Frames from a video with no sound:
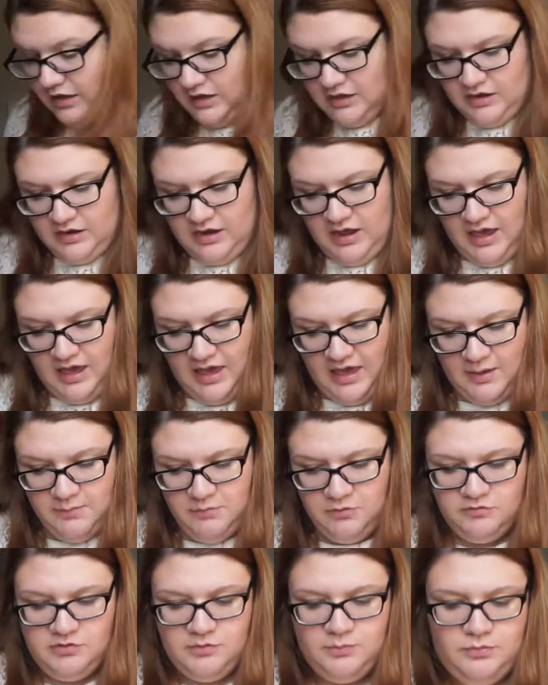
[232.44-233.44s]
an
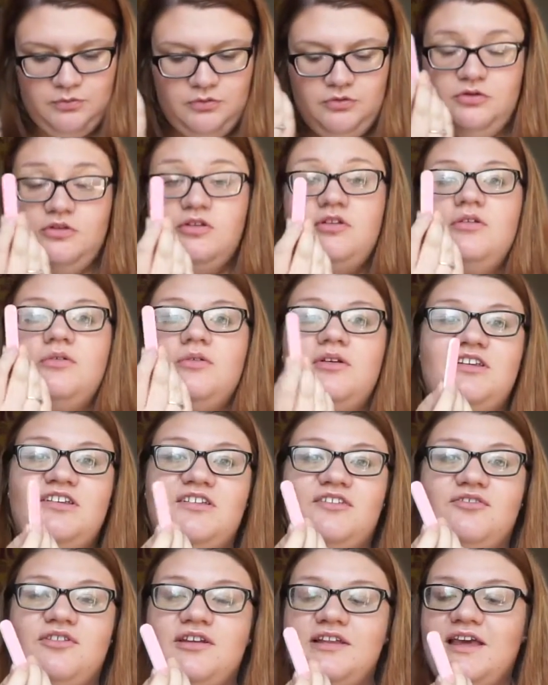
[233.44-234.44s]
emery board which
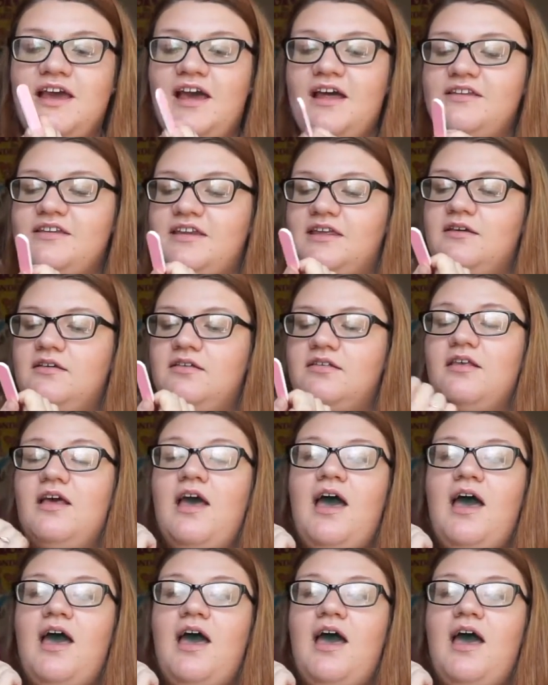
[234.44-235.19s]
is really handy because